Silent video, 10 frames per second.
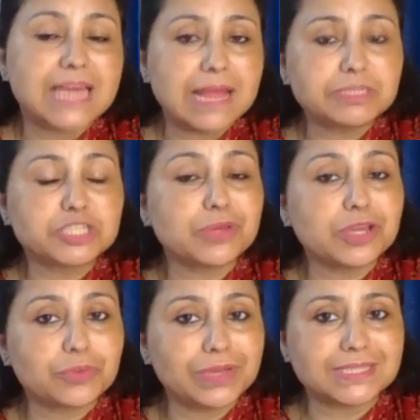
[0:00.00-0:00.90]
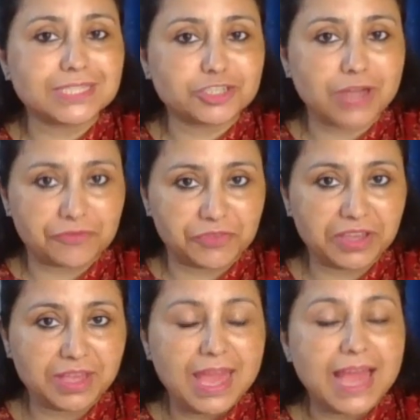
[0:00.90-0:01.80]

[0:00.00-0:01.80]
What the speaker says: helps to increase the traffic